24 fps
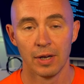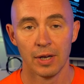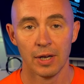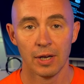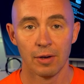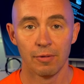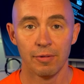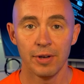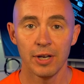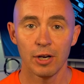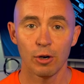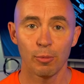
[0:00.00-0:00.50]

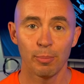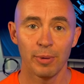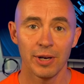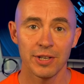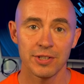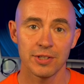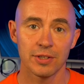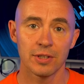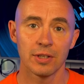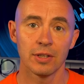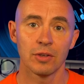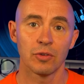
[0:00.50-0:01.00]
We are
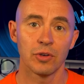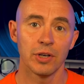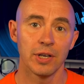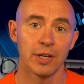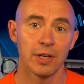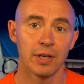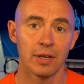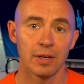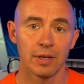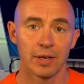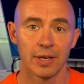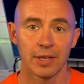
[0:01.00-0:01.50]
based in
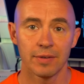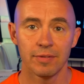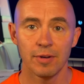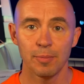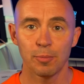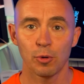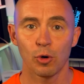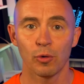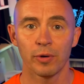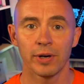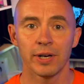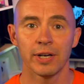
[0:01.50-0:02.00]
Riga and we
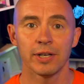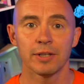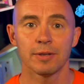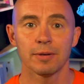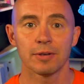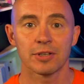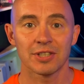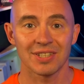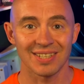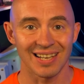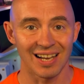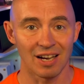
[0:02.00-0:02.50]
provide
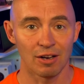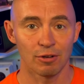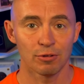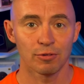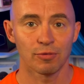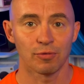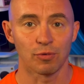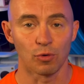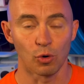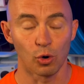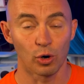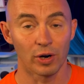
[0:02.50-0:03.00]
sound
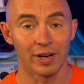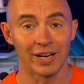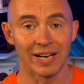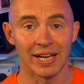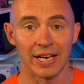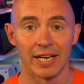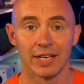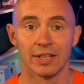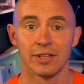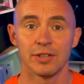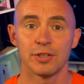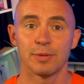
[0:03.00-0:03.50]
for
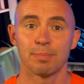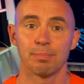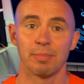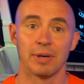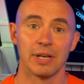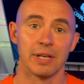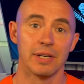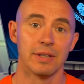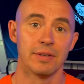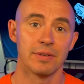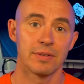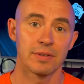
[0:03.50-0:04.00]
any
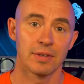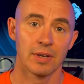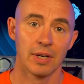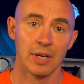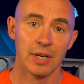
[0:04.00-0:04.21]
space.